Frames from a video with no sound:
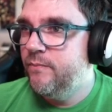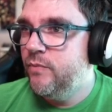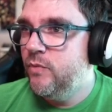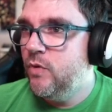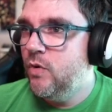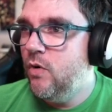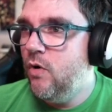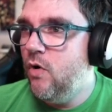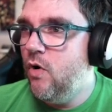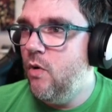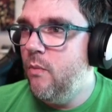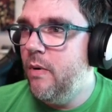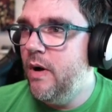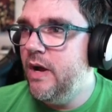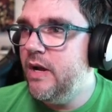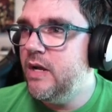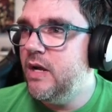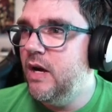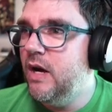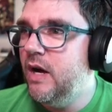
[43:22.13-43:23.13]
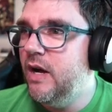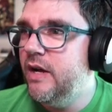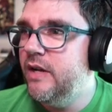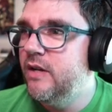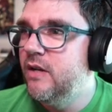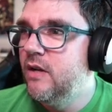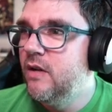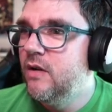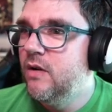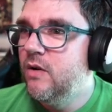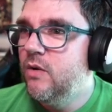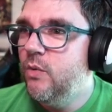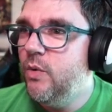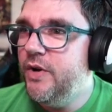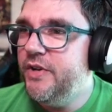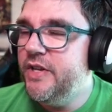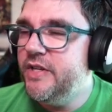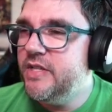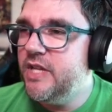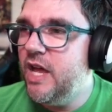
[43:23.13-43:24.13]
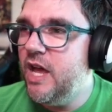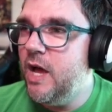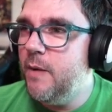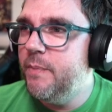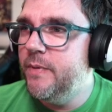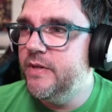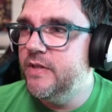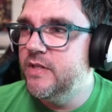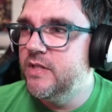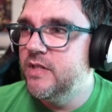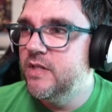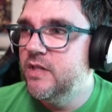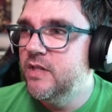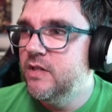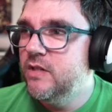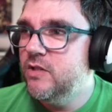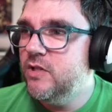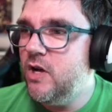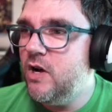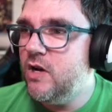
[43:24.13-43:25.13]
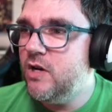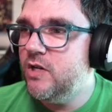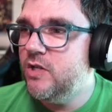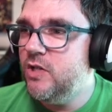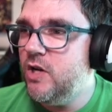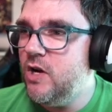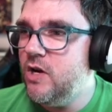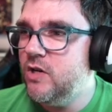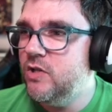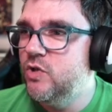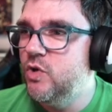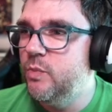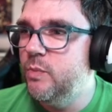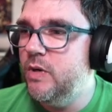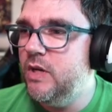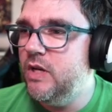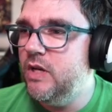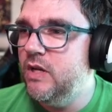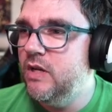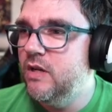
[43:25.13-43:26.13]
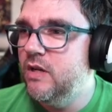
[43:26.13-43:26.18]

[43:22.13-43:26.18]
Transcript: Oh my god! What has happened? Talk, talk to me!